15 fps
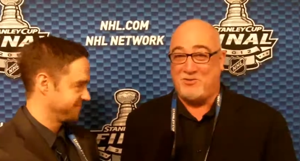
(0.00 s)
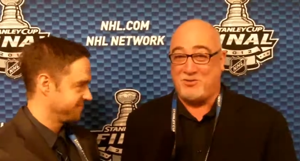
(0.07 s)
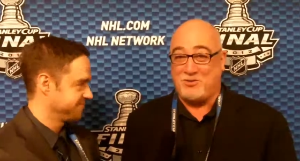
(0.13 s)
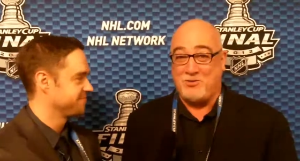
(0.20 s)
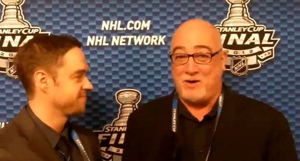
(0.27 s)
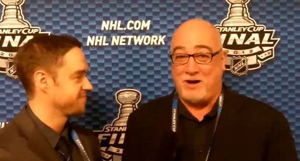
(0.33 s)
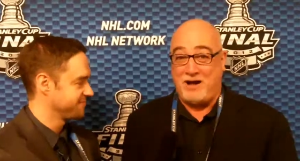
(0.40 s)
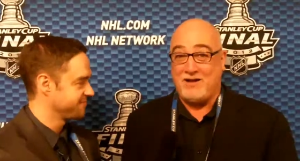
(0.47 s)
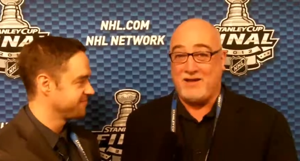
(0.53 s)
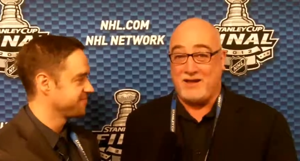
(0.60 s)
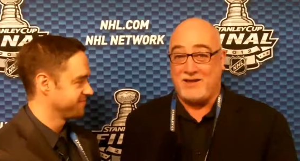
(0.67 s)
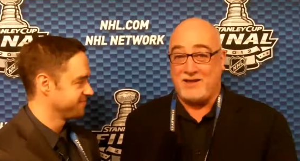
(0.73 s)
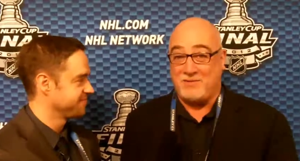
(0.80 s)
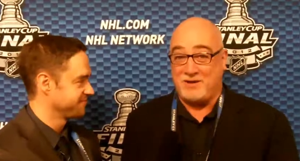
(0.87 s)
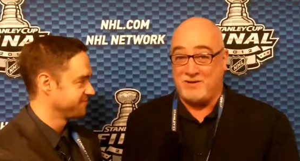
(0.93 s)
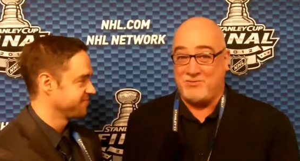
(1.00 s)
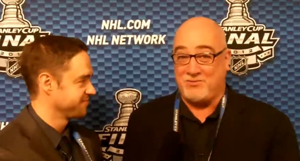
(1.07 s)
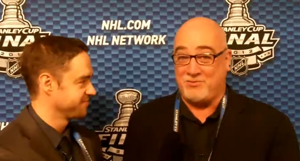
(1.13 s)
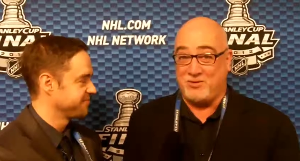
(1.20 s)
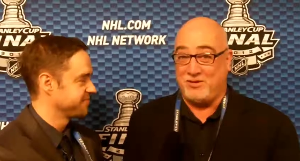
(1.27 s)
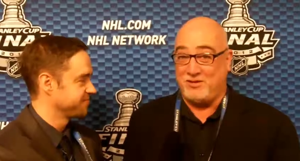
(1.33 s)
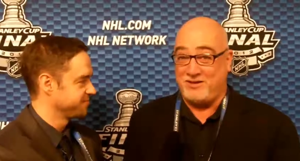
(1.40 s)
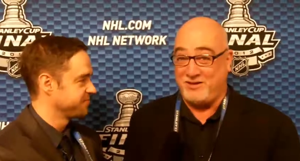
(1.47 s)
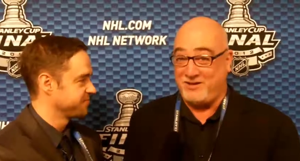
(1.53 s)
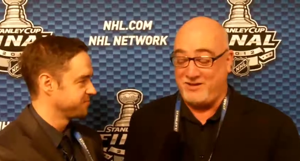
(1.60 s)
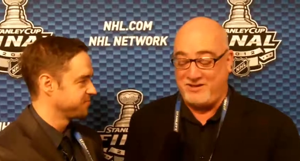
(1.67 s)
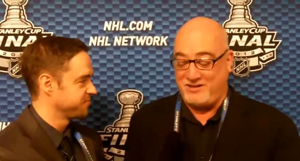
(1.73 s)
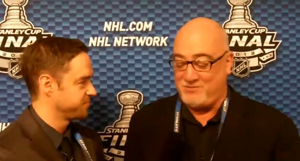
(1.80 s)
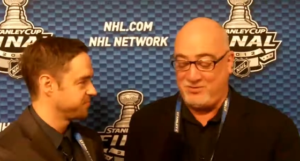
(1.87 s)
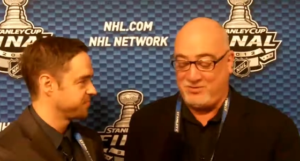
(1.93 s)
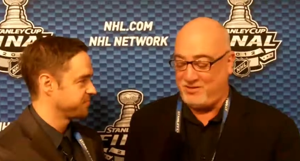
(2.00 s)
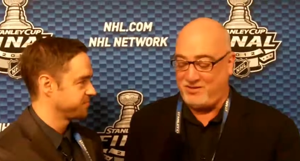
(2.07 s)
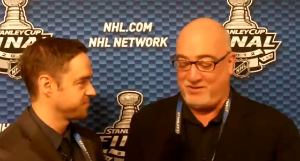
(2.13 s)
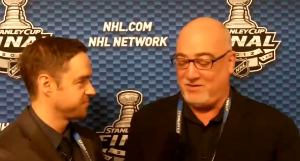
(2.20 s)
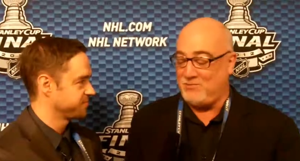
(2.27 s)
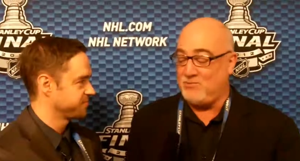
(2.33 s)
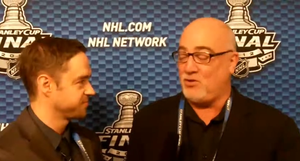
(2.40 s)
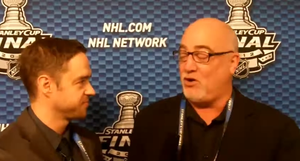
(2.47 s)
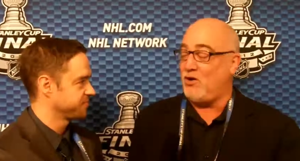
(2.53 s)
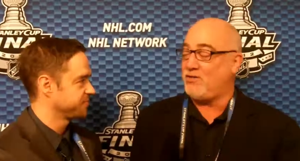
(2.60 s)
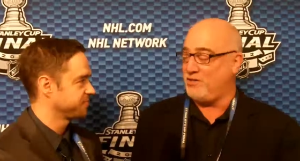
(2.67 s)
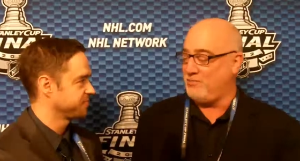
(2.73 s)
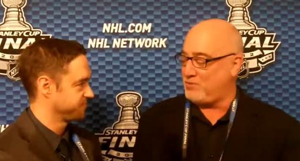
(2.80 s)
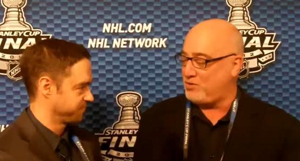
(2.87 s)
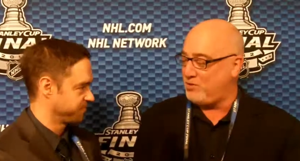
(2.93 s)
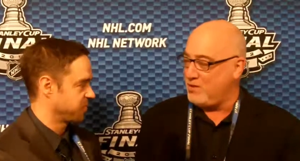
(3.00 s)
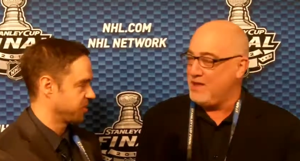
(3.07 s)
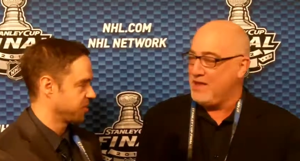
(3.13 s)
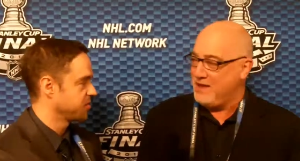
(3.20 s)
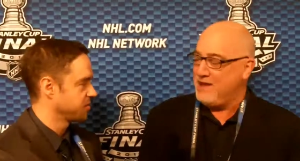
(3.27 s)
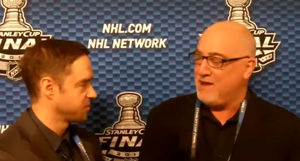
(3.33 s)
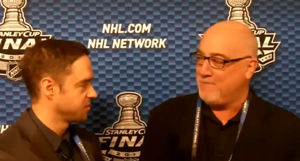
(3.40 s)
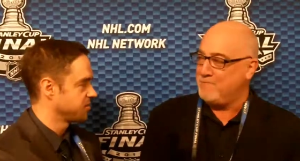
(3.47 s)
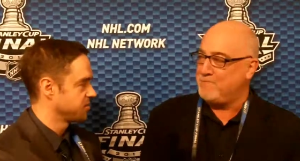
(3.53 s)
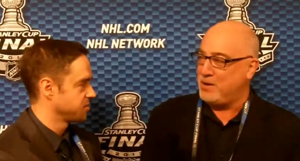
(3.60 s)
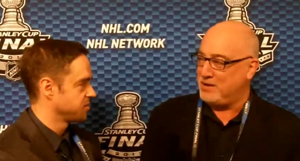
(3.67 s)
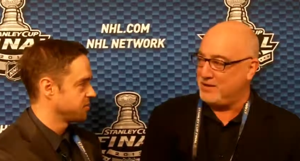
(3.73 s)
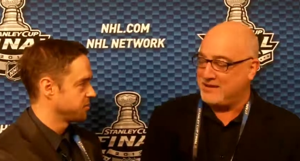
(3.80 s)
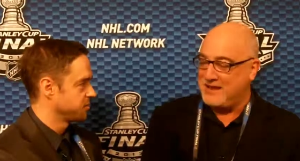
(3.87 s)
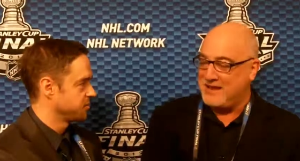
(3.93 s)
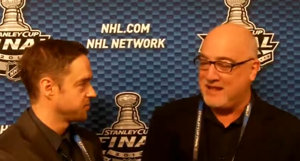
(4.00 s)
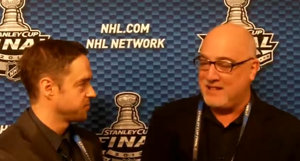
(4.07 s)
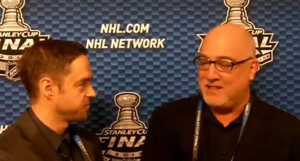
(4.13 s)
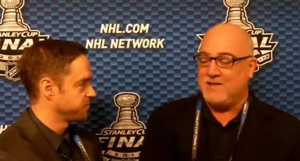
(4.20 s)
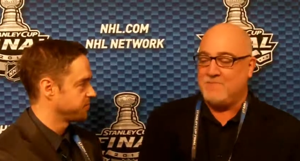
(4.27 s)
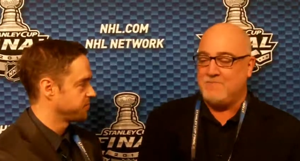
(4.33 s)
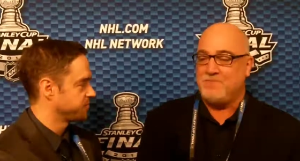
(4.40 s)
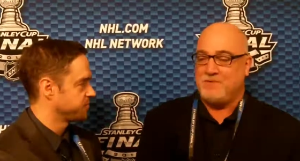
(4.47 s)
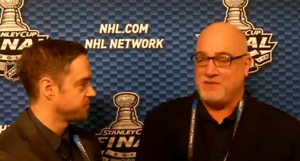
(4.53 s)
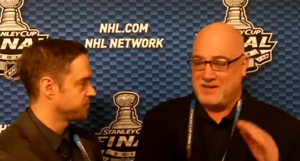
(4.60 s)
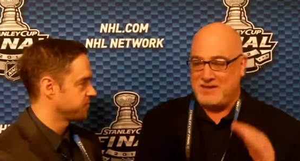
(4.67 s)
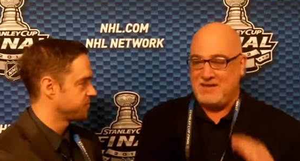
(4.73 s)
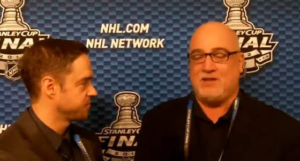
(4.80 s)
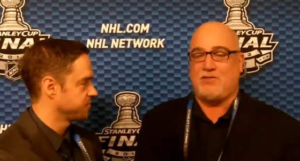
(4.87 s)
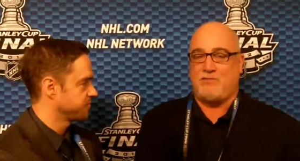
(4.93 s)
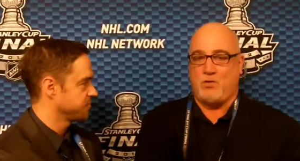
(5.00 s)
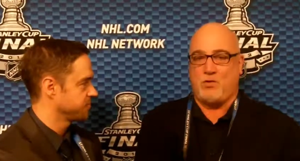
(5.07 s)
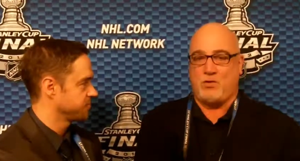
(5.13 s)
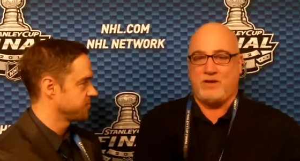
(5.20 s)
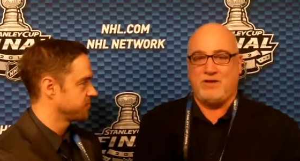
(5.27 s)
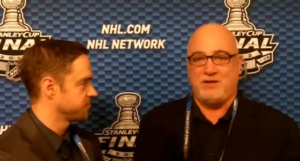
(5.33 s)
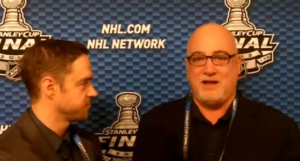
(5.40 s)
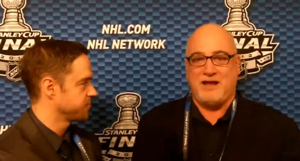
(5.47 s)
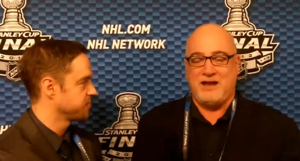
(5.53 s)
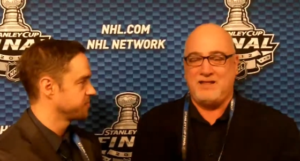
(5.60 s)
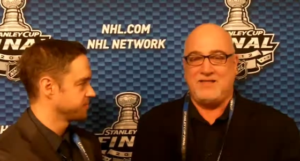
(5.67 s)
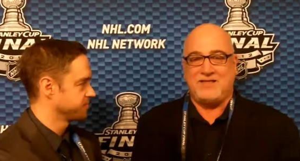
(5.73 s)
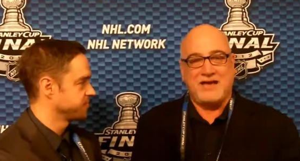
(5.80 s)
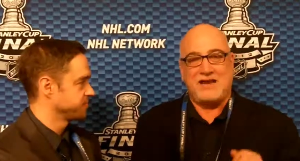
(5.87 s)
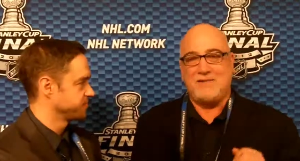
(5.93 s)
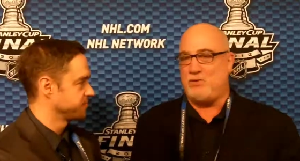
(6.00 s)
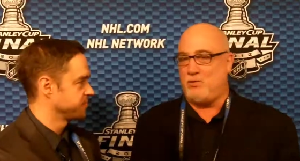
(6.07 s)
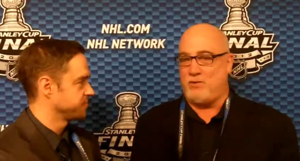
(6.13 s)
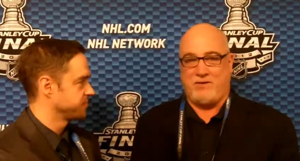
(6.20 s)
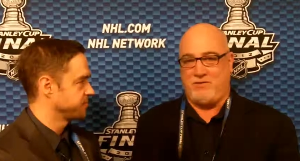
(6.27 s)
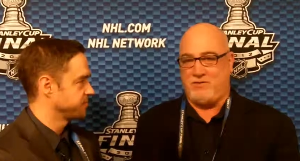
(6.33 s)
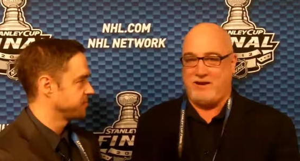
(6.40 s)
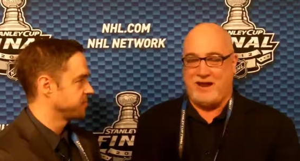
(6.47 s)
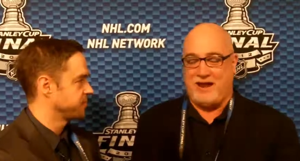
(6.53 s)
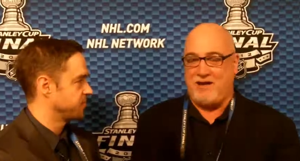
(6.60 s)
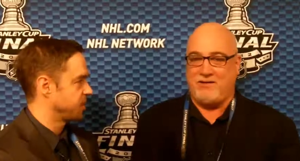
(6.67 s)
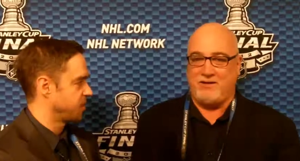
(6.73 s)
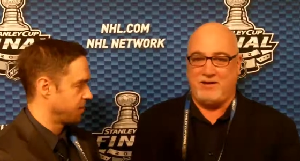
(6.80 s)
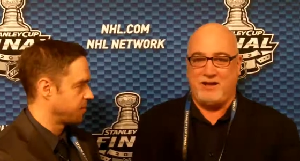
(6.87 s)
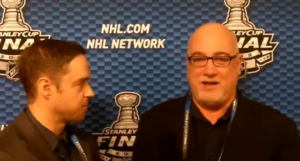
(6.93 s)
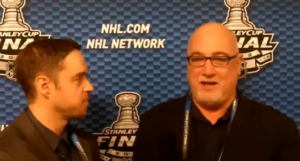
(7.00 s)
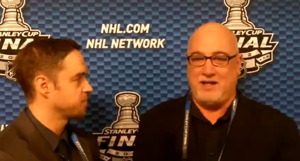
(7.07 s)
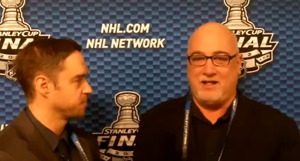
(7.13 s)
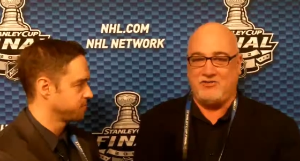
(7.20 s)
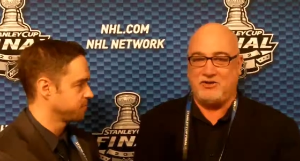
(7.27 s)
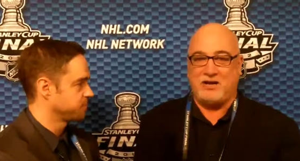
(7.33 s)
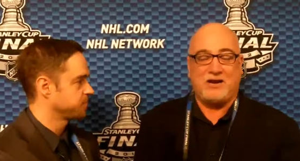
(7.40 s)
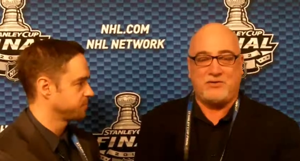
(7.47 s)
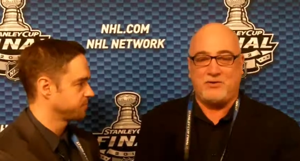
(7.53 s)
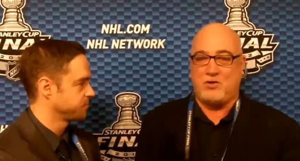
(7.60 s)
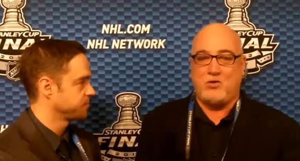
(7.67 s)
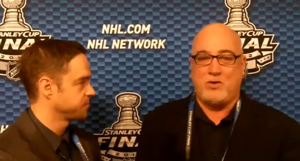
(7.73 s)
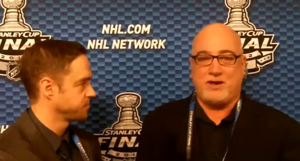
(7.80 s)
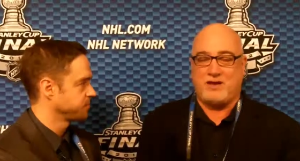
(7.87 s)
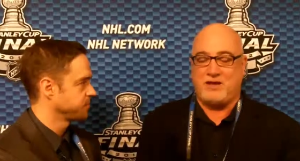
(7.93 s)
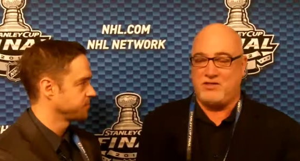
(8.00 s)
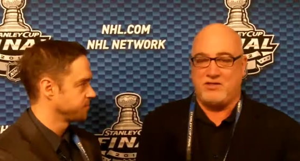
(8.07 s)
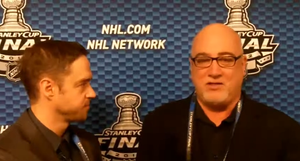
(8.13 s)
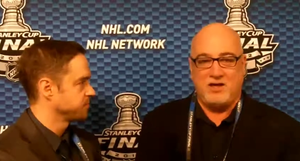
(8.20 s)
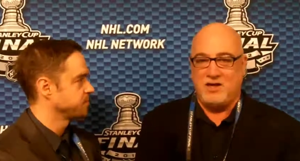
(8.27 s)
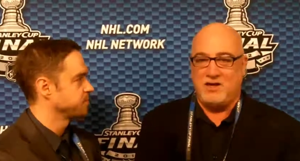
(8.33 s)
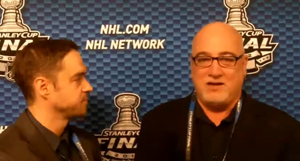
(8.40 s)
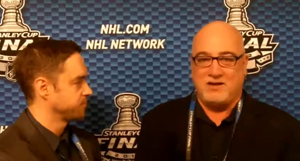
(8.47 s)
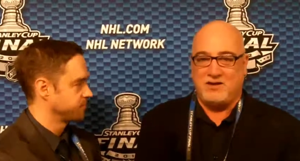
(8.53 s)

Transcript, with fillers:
Speaker 1: old school hockey. I mean, it was really, uh, it was, uh, it was awesome. So, but again, he is 40 and he's got to be wearing down. And Jonathan Quick is